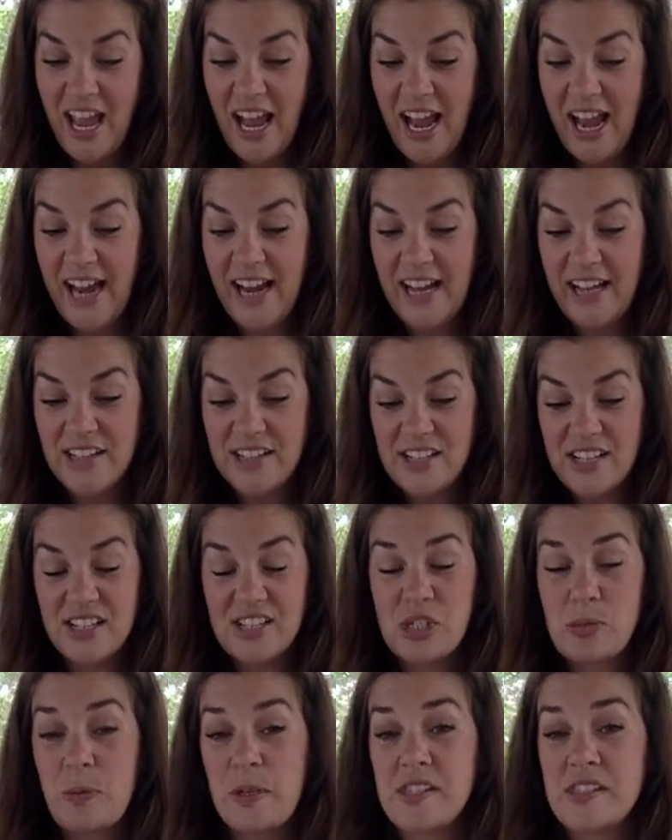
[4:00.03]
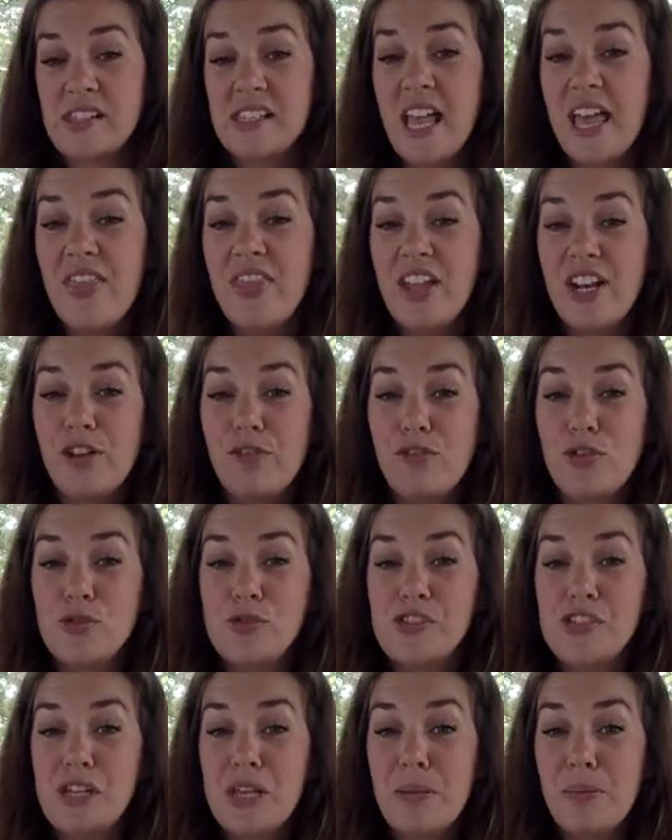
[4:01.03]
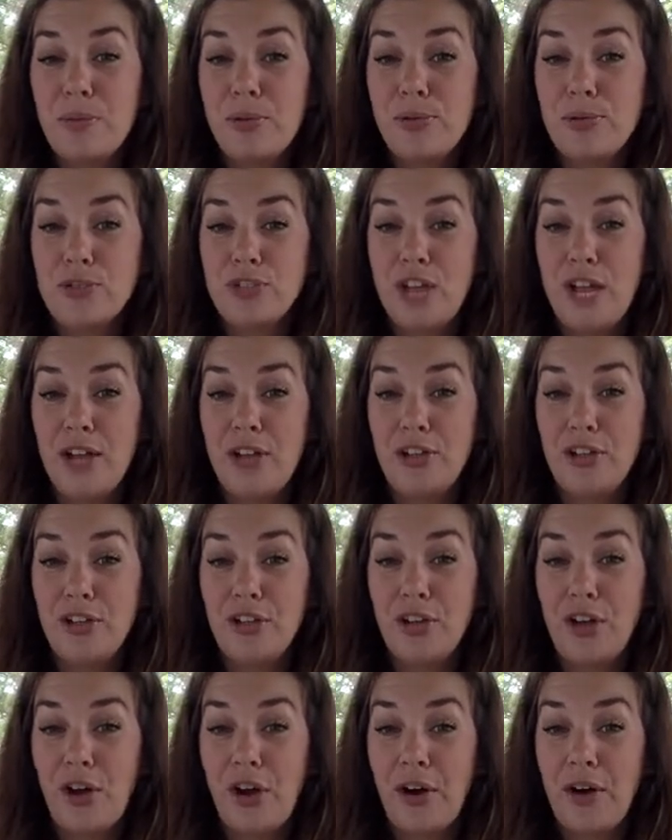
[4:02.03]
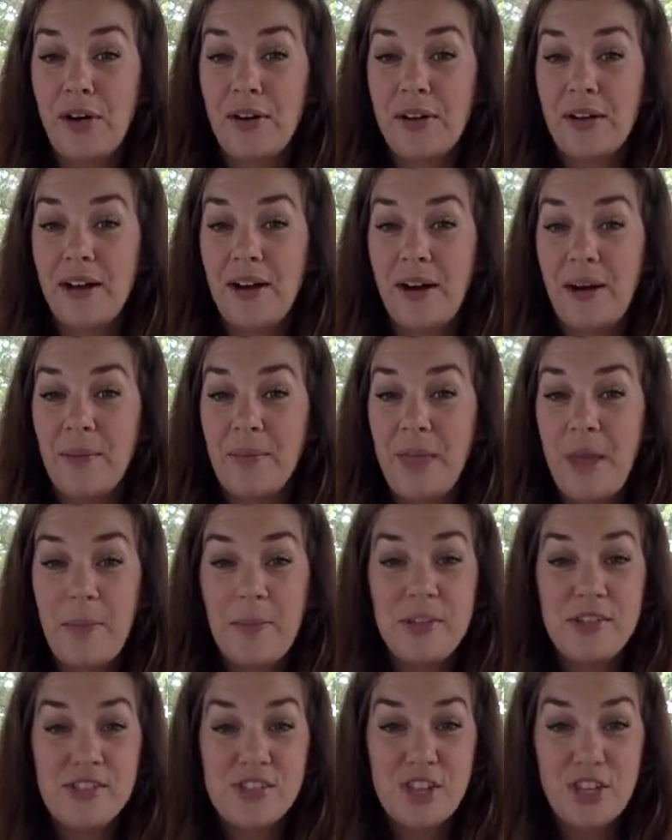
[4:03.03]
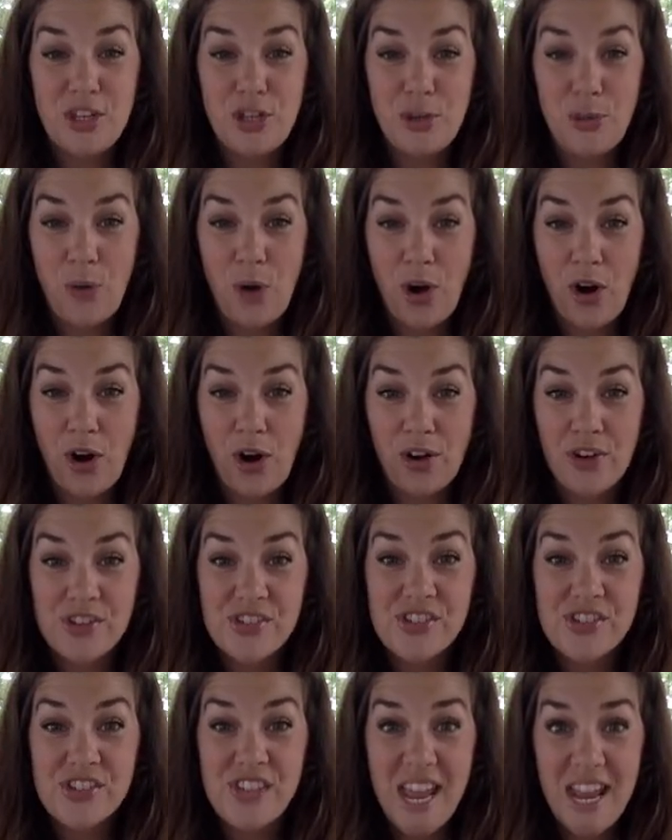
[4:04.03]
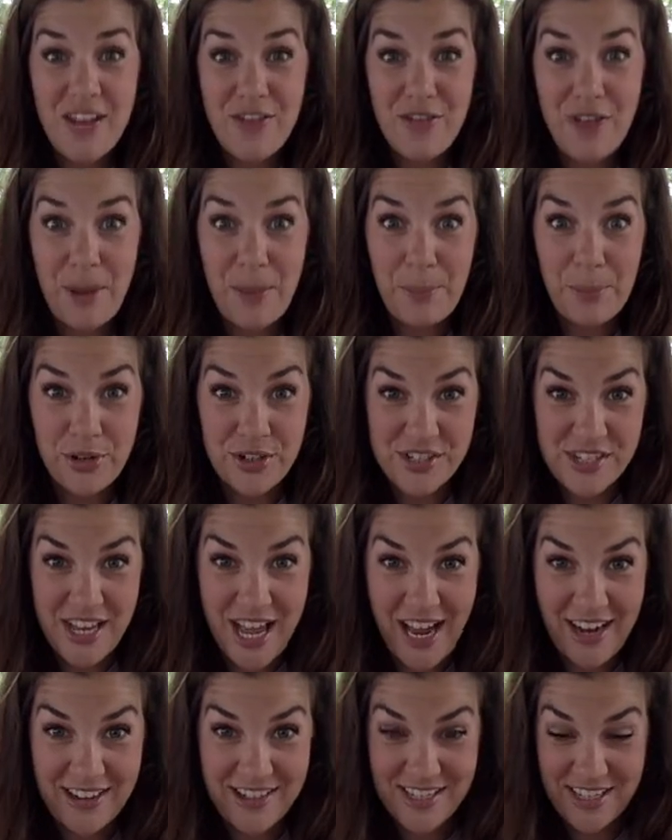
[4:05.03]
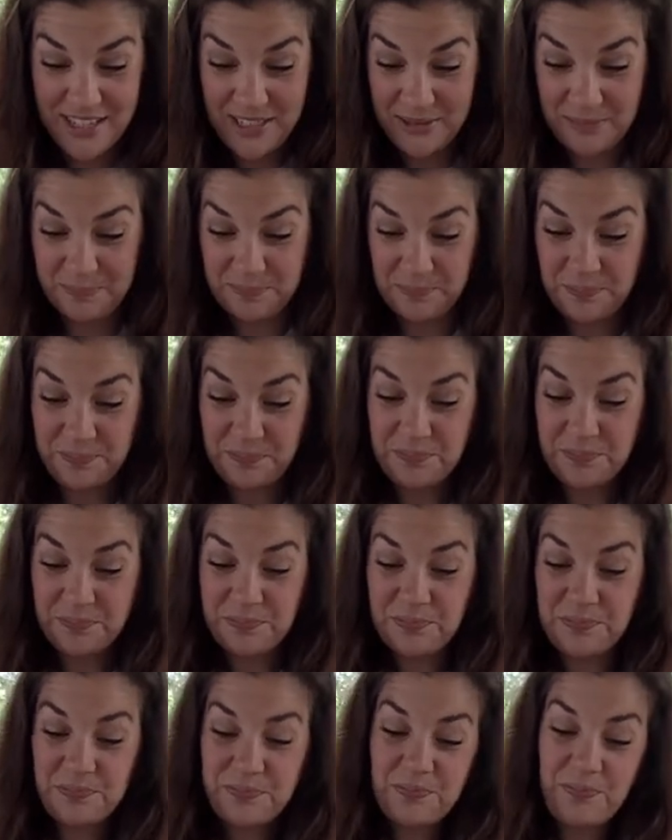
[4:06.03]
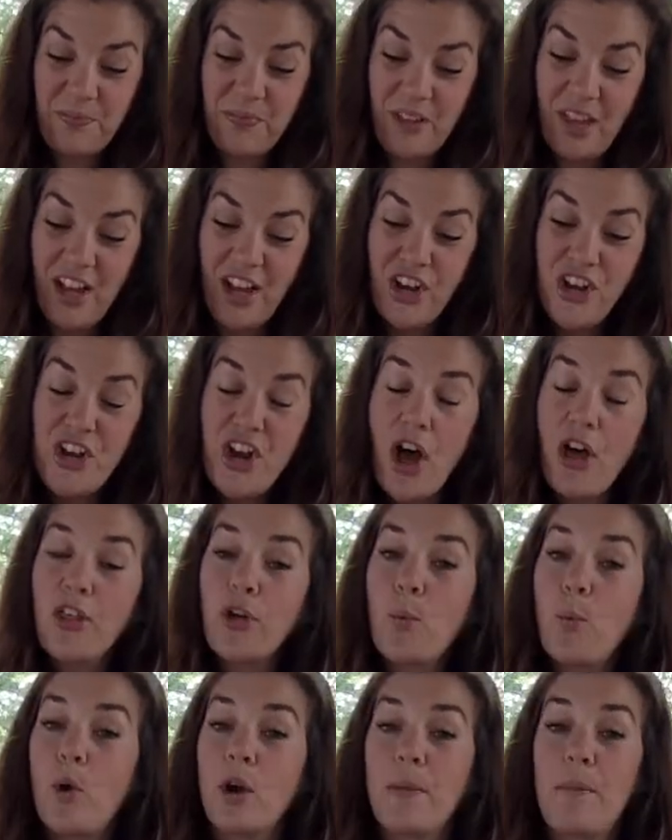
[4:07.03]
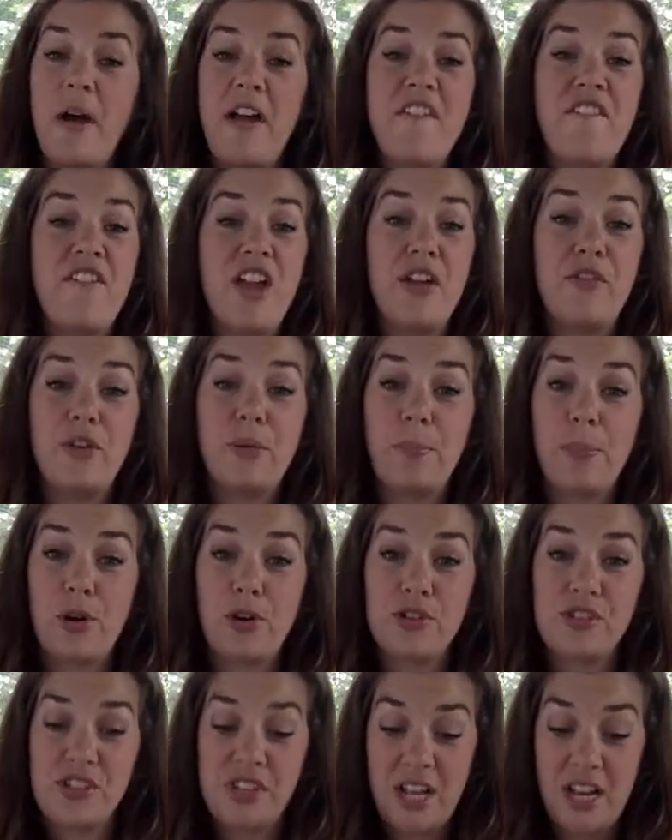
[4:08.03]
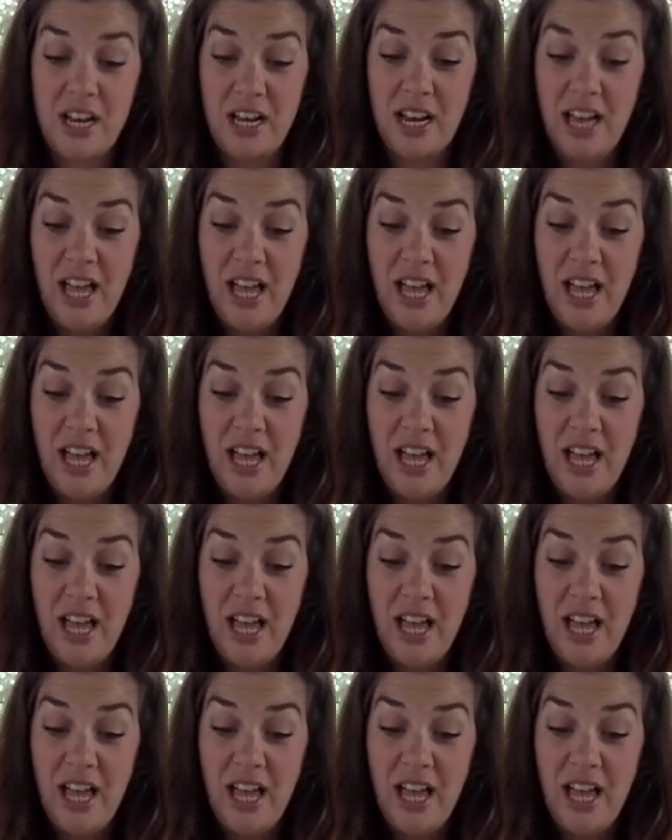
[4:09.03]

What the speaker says: And it's been said that if you see a blue jay in your yard, that means that you are safe and protected. Another one of my favorite birds that